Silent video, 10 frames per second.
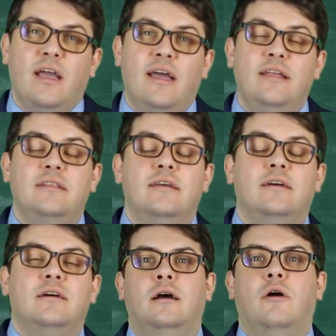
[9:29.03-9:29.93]
and
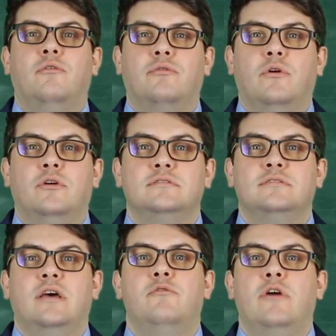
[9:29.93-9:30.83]
of
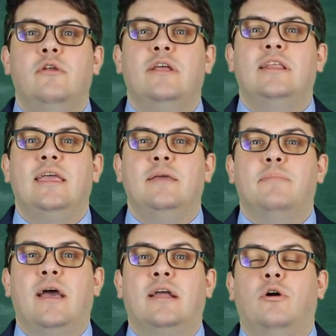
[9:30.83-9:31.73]
course evaluate the
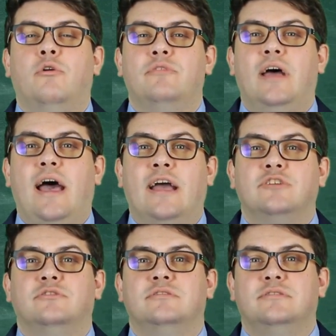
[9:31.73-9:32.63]
impact of the
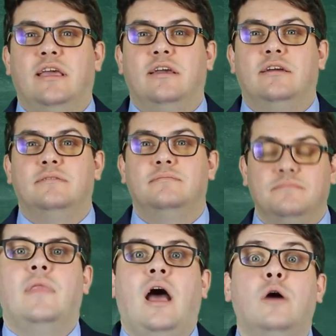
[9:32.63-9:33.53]
actions taken.
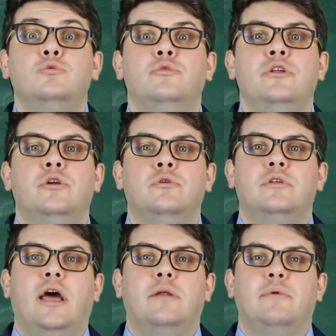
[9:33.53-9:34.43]
How do we know
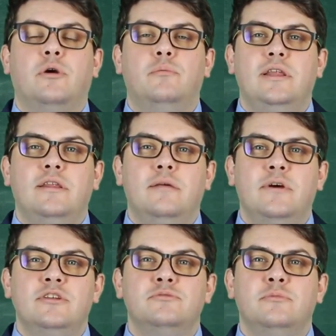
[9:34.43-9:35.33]
that we completed the
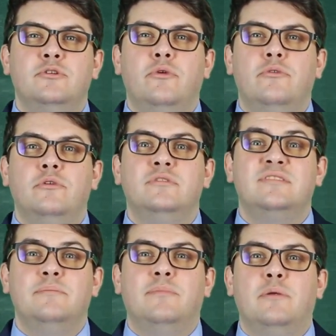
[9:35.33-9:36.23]
management review?
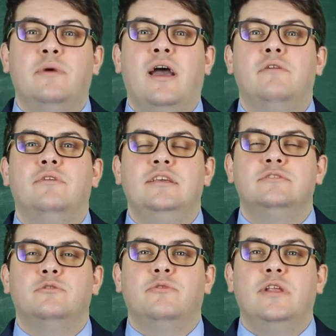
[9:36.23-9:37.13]
Simple, we have a
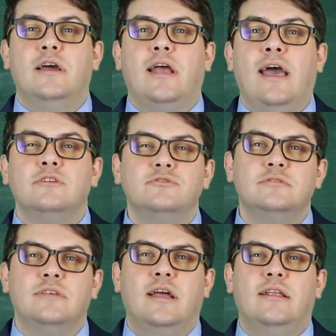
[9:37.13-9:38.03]
list of clear
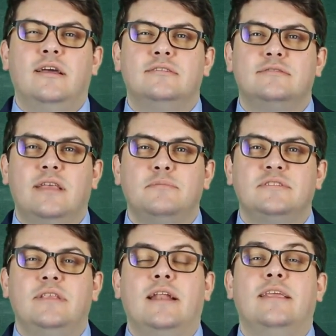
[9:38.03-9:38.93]
actions and next
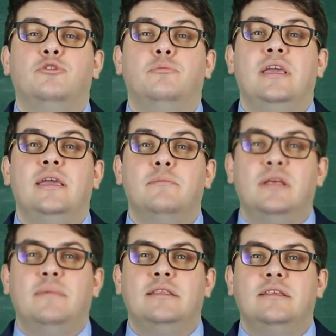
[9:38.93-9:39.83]
steps that need to be
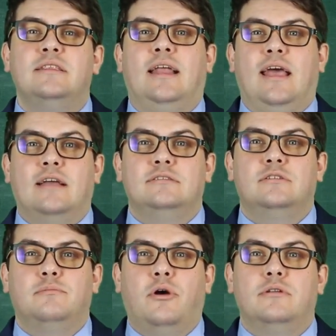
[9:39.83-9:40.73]
implemented and
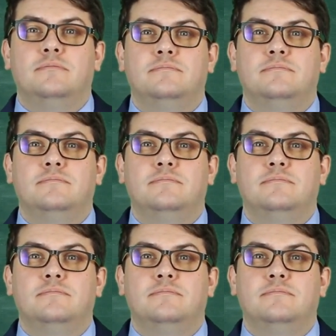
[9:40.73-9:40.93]
acted upon.